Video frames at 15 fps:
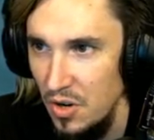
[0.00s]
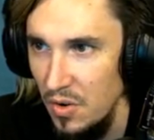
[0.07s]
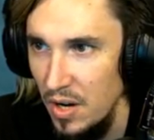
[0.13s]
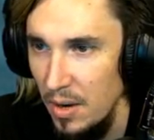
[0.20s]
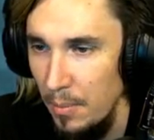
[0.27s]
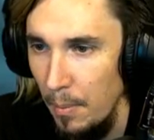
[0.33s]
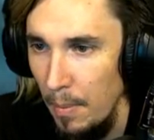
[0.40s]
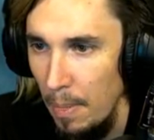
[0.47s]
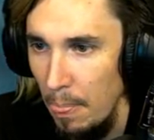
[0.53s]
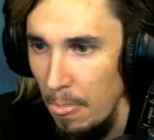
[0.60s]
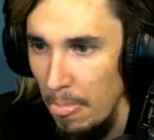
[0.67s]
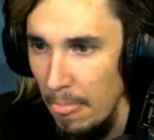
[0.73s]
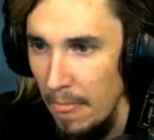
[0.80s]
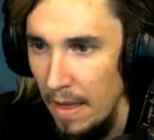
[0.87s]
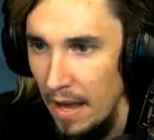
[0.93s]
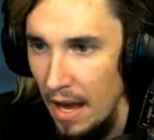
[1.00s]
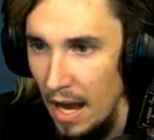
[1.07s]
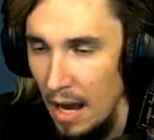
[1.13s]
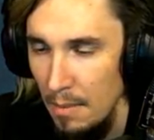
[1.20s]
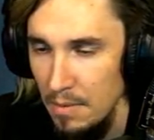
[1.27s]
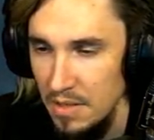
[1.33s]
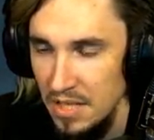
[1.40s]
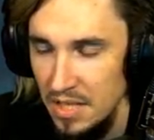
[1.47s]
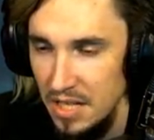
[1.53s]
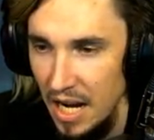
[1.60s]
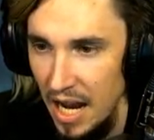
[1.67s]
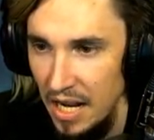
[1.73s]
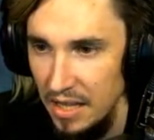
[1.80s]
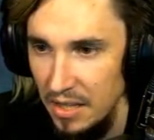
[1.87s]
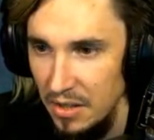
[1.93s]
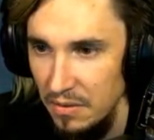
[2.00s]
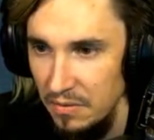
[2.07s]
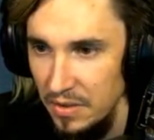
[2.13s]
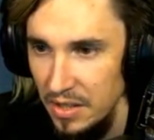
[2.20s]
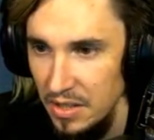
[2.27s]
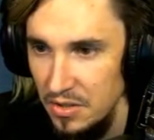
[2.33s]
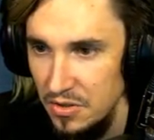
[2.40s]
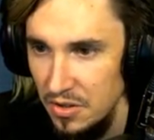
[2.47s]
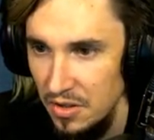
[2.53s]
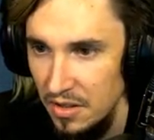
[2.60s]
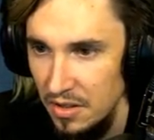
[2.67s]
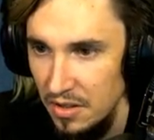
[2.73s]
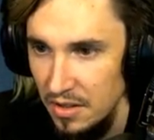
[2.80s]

up. I'm just a tiny little villager.